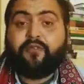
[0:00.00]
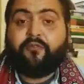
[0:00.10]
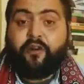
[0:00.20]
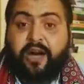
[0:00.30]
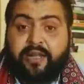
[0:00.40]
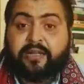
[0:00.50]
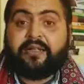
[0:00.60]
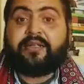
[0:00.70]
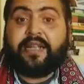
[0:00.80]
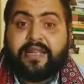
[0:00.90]
For
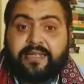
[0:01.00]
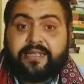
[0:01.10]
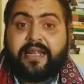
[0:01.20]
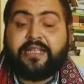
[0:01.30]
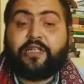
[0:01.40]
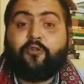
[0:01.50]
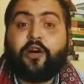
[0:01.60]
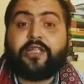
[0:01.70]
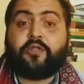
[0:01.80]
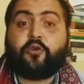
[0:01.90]
Tess, Angel
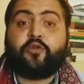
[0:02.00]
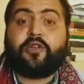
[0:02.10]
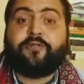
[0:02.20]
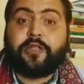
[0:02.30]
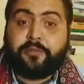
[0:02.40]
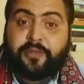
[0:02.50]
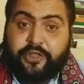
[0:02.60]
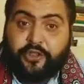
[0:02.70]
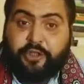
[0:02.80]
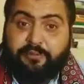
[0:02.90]
was source of
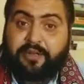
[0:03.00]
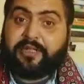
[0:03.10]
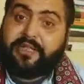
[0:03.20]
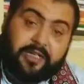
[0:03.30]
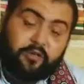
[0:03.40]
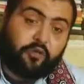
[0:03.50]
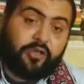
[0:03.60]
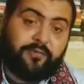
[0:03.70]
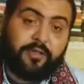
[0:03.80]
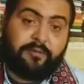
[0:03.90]
inspiration, but that source
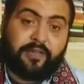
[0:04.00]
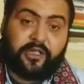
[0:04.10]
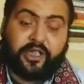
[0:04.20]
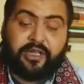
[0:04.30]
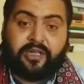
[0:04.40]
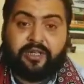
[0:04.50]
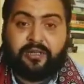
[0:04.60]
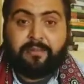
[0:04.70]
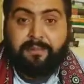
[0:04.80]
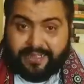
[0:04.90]
of inspiration
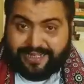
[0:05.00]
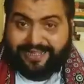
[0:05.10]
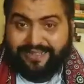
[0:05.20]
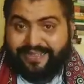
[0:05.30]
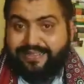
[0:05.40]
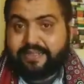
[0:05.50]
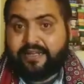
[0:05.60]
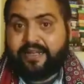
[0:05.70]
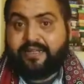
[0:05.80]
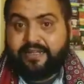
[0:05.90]
betrayed Tess
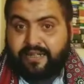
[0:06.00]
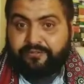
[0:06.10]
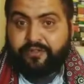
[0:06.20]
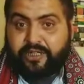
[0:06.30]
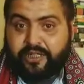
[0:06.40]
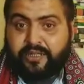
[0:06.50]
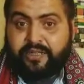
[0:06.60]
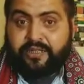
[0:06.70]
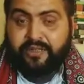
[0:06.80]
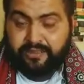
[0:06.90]
and left her
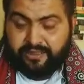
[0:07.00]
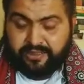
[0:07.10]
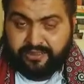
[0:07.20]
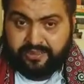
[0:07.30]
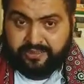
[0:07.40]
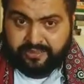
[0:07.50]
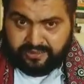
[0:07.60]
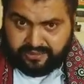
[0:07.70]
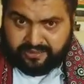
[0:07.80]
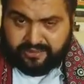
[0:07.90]

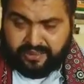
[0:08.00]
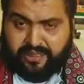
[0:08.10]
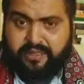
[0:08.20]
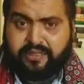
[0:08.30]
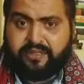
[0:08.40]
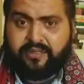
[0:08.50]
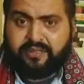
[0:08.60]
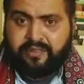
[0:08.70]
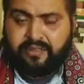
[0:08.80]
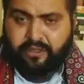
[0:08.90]
in
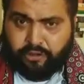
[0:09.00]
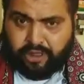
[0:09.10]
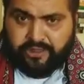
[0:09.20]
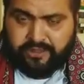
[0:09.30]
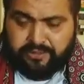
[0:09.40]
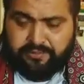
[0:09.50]
her night